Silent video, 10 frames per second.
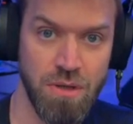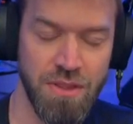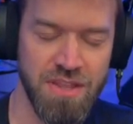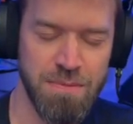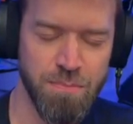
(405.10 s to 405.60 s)

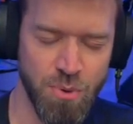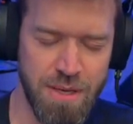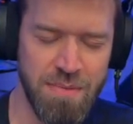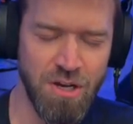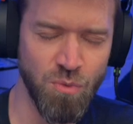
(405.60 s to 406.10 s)
The
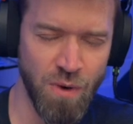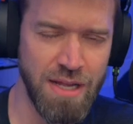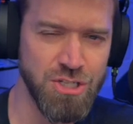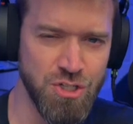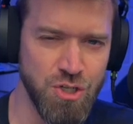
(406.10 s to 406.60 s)
premier
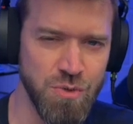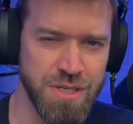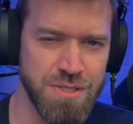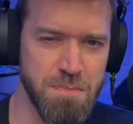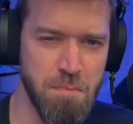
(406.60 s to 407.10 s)
ranged nuke
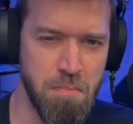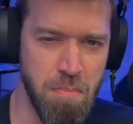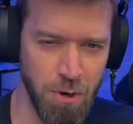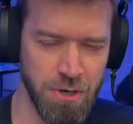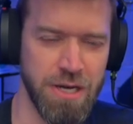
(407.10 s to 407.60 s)
is
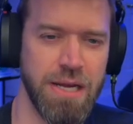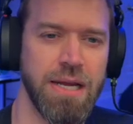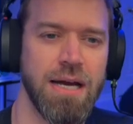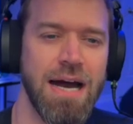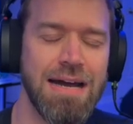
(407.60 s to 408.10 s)
Bernie.
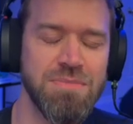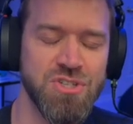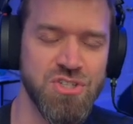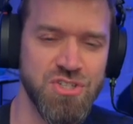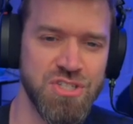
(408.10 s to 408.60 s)
I'm
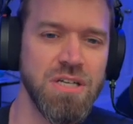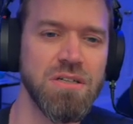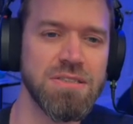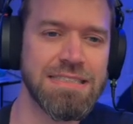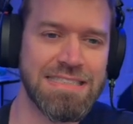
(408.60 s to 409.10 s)

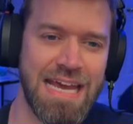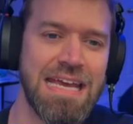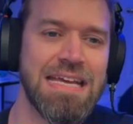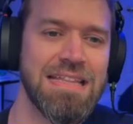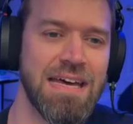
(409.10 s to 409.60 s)
still
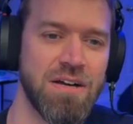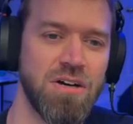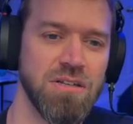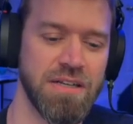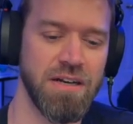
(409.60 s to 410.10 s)
taking that
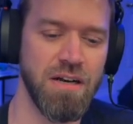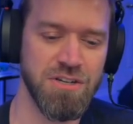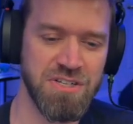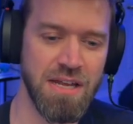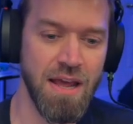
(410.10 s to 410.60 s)
all in. And
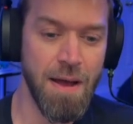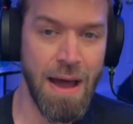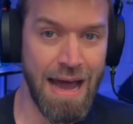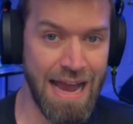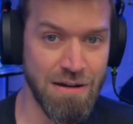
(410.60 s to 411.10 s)
understand,
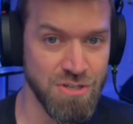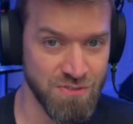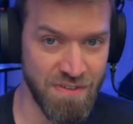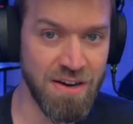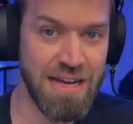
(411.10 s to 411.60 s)
I was
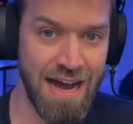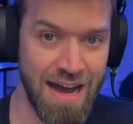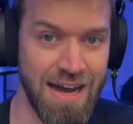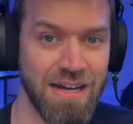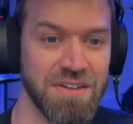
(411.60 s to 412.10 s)
very
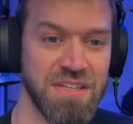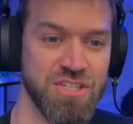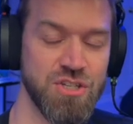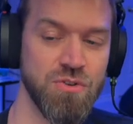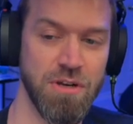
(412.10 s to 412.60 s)
high on
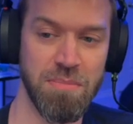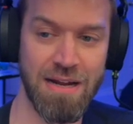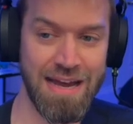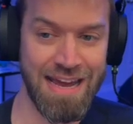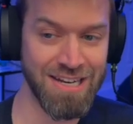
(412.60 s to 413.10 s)
this unit, but
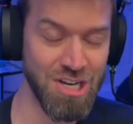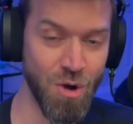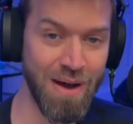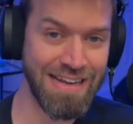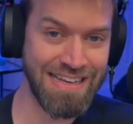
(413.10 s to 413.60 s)
I had
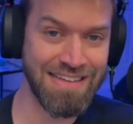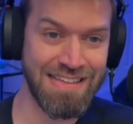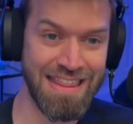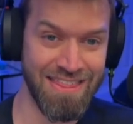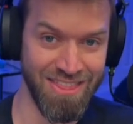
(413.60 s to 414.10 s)
no idea
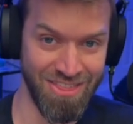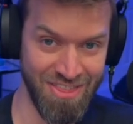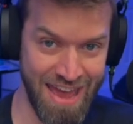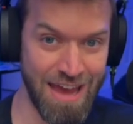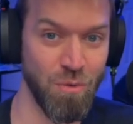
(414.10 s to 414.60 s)
that
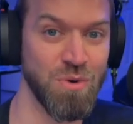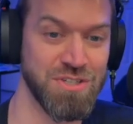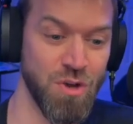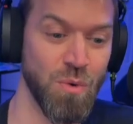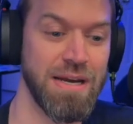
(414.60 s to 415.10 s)
that
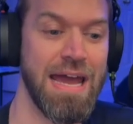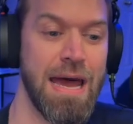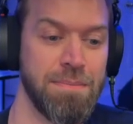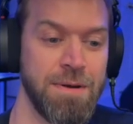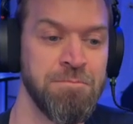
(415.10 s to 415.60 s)
was going to happen.